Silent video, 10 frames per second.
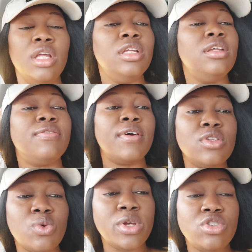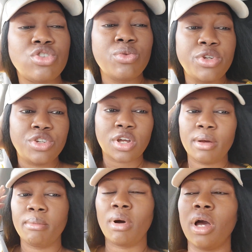the different ways through which you
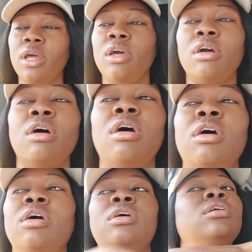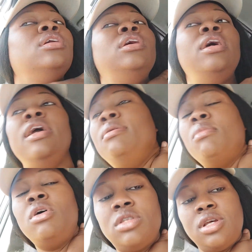can buy a car in
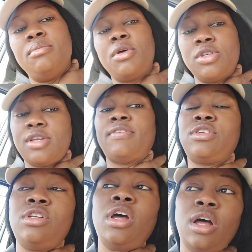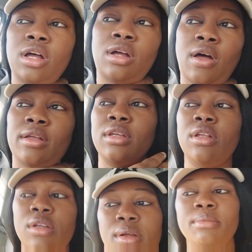Malta, because I've actually had
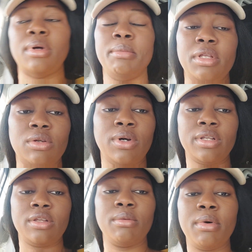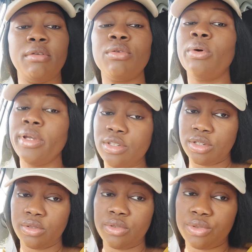quite a number of
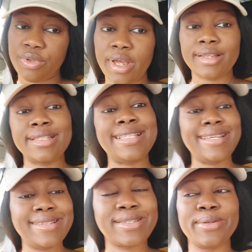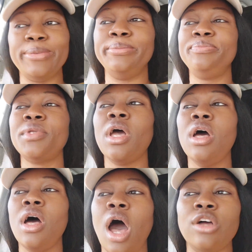questions regarding this. So
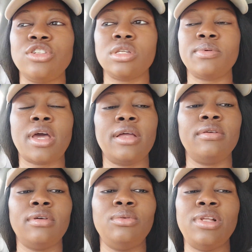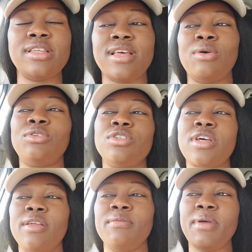I'll just be I will just
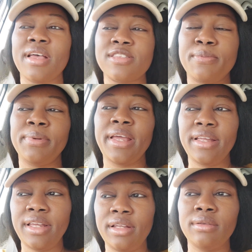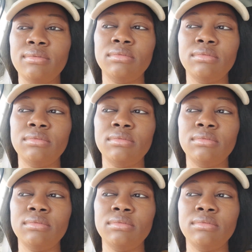be explaining,